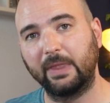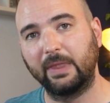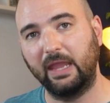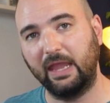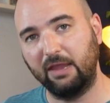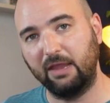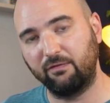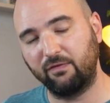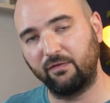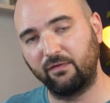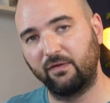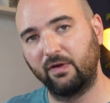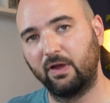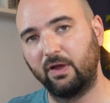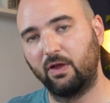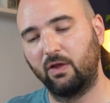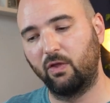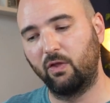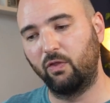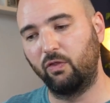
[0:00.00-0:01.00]
if
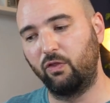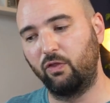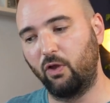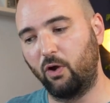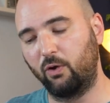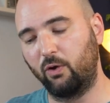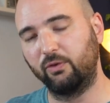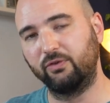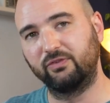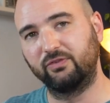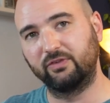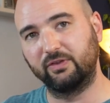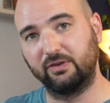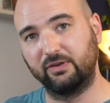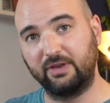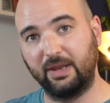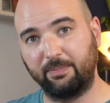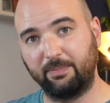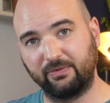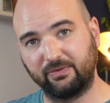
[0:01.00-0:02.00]
those
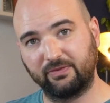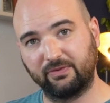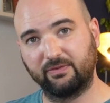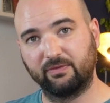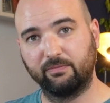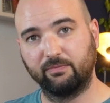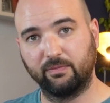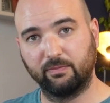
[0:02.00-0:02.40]
dips